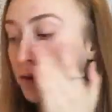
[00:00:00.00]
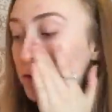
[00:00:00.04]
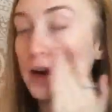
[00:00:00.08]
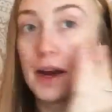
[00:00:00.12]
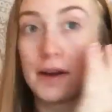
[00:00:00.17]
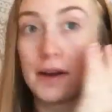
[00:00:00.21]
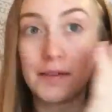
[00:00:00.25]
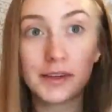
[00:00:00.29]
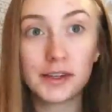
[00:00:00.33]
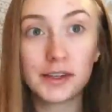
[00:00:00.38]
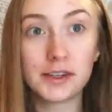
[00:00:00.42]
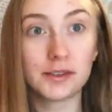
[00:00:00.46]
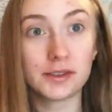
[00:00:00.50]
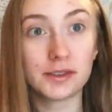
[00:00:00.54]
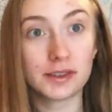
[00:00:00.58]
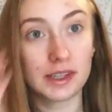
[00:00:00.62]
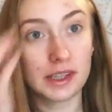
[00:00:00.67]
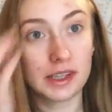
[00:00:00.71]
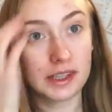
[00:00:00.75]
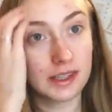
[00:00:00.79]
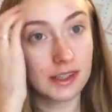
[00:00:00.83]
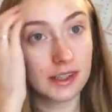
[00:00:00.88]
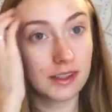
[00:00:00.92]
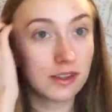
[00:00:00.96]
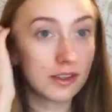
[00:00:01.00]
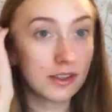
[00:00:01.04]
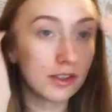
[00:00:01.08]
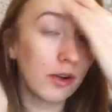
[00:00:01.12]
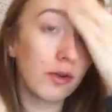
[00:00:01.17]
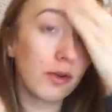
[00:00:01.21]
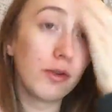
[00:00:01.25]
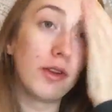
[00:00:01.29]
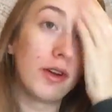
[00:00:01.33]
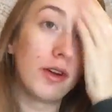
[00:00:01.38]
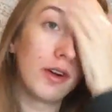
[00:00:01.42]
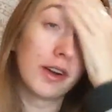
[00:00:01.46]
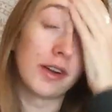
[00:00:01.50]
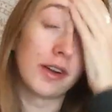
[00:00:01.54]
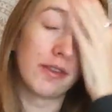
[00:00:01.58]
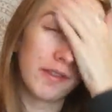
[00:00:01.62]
I haven't used this in so long,